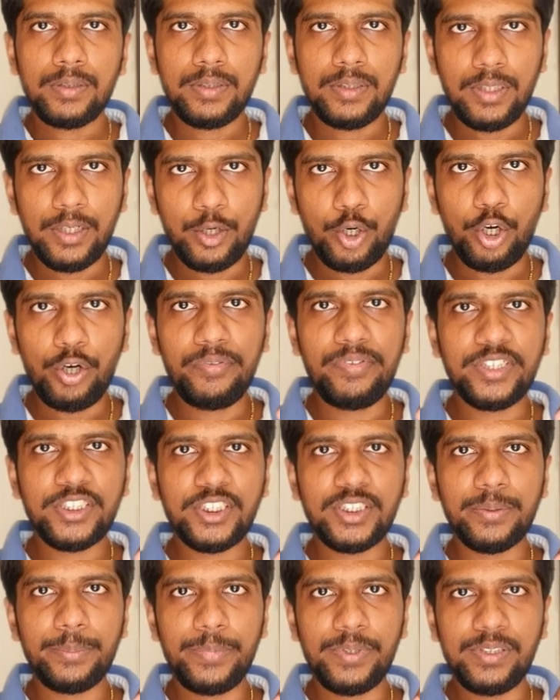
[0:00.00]
The raw
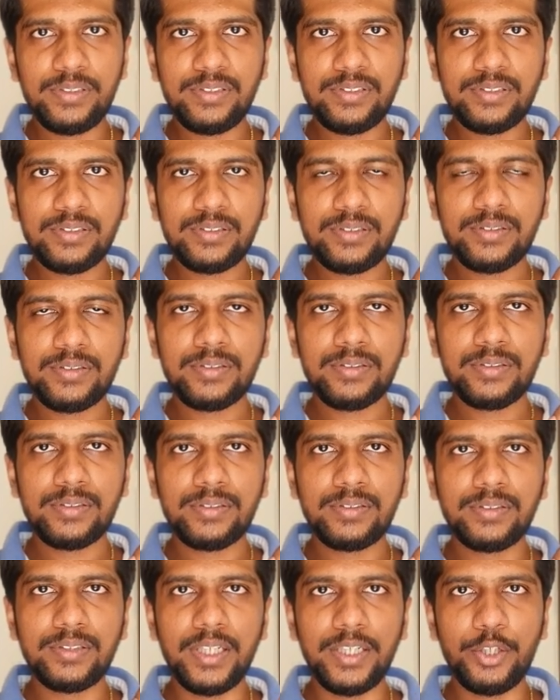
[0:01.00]
vegetables
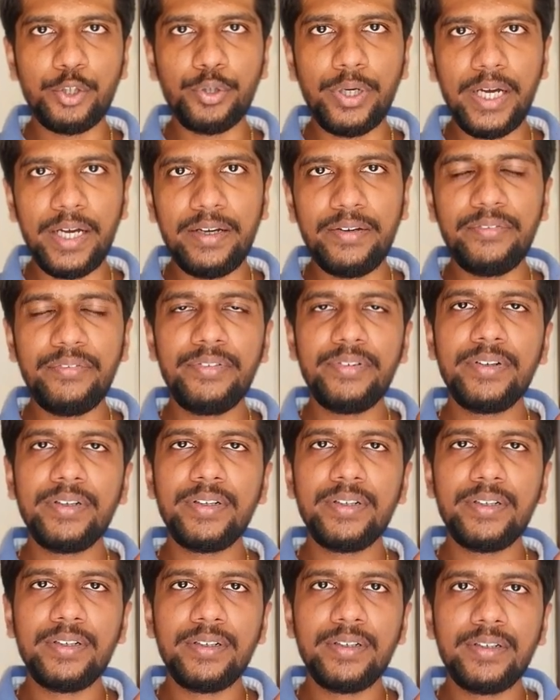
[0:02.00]
that you have
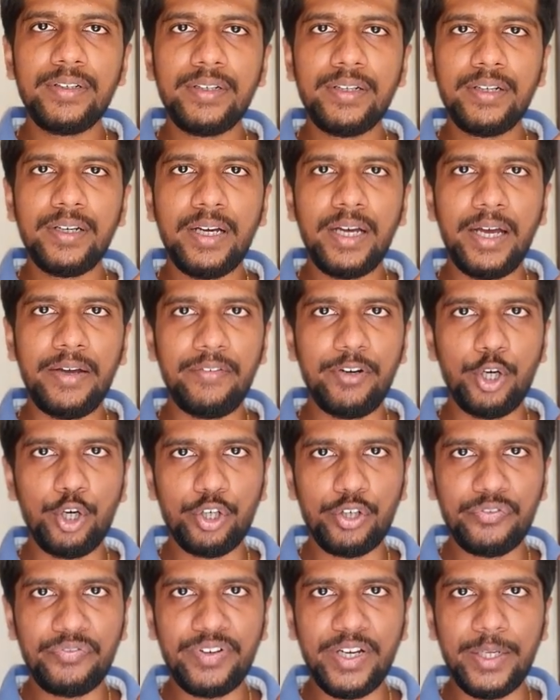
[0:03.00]
a lot
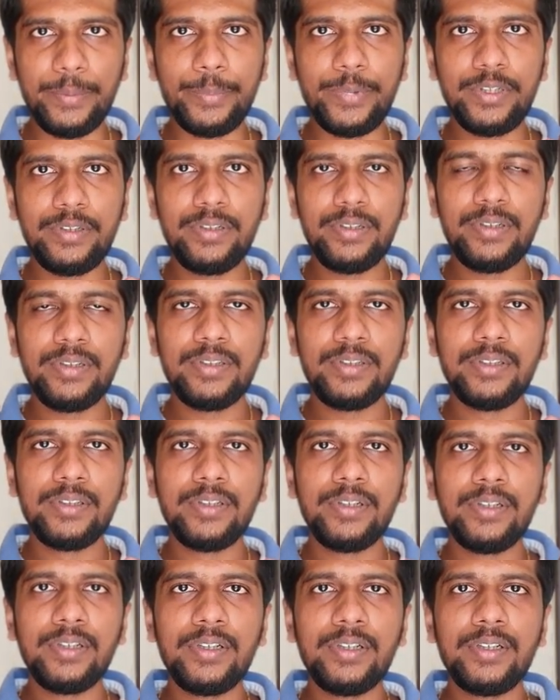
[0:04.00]
of fiber,
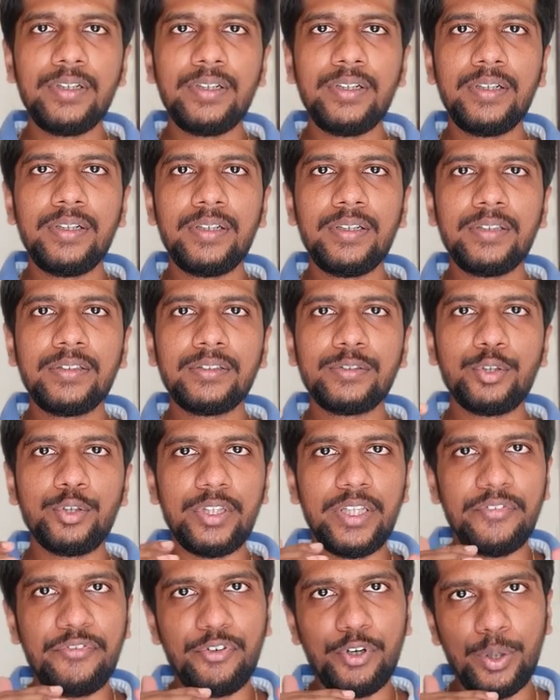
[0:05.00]
so
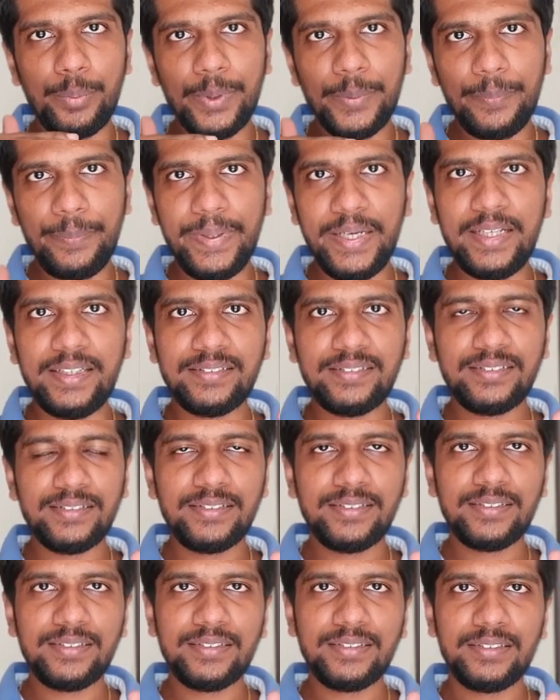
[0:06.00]
they form a
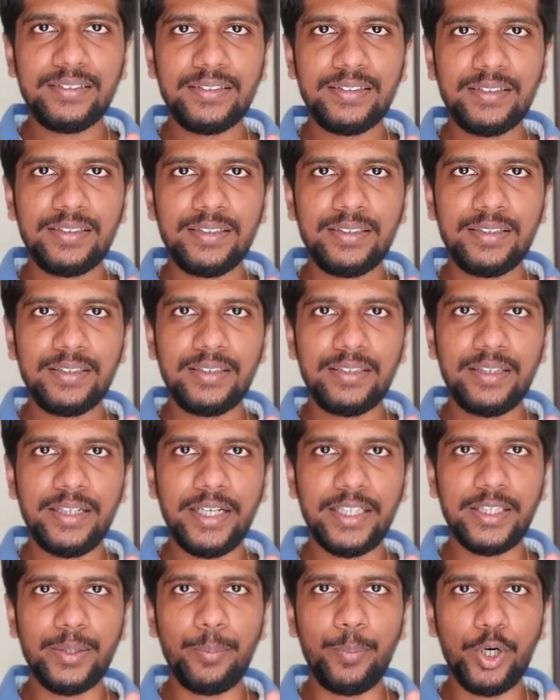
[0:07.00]
base
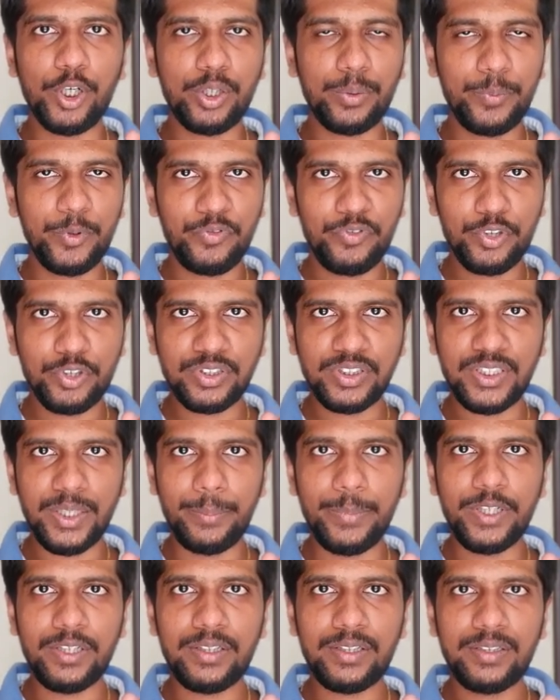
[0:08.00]
at the bottom of your
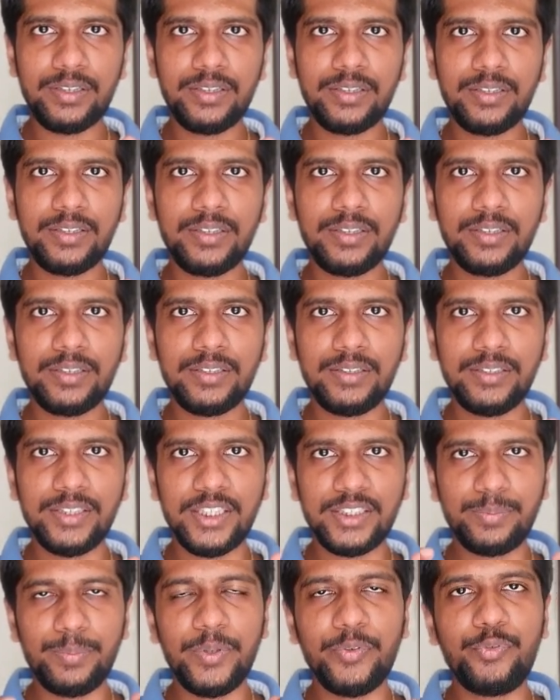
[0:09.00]
stomach
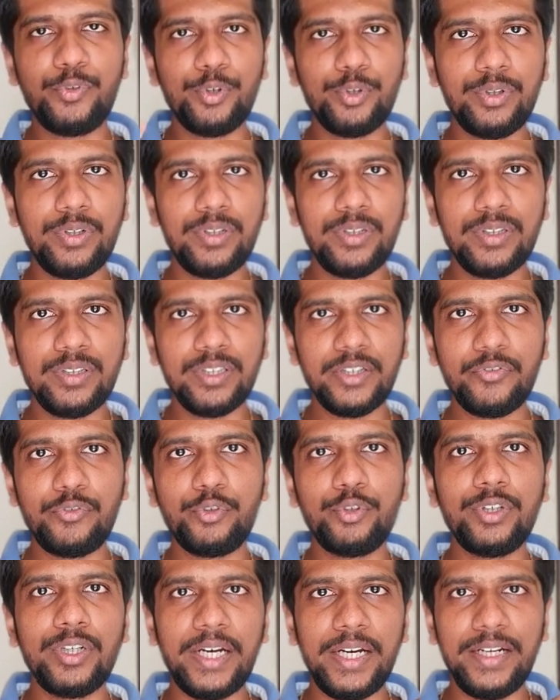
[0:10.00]
just before the
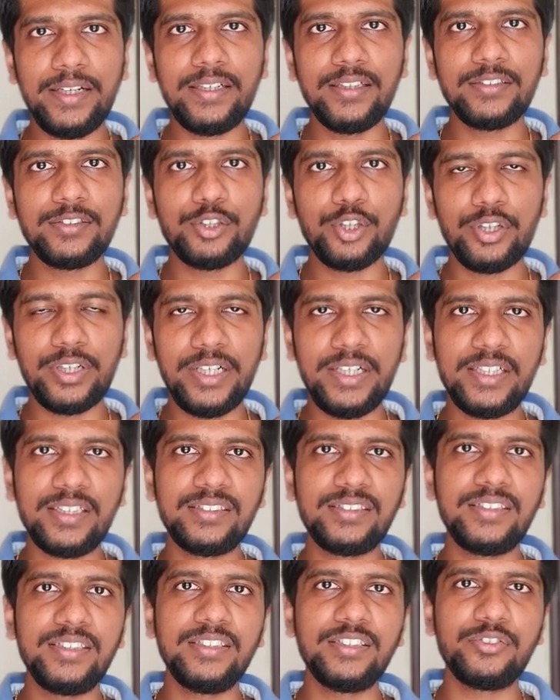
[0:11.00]
food enters your
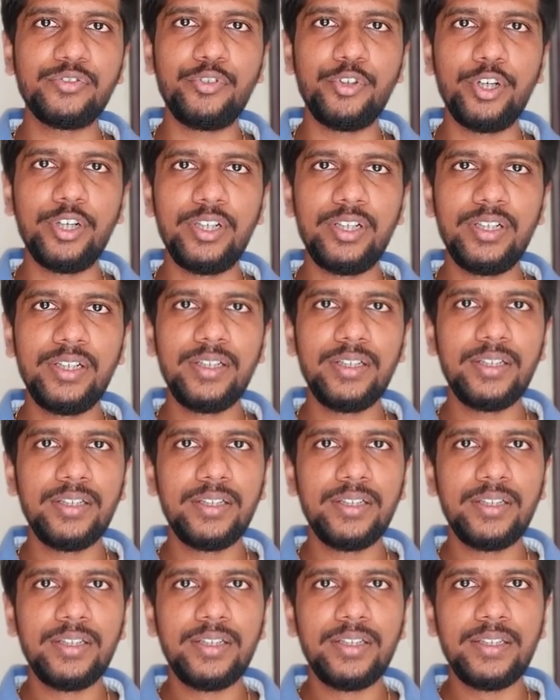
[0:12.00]
intestines for
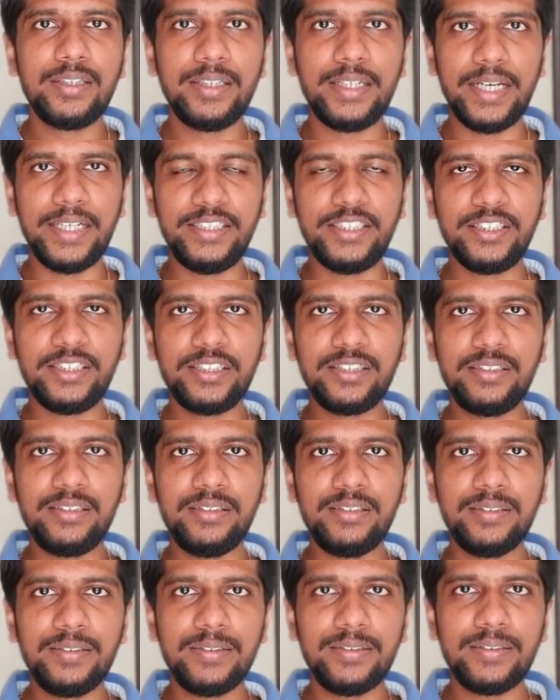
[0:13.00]
digestion.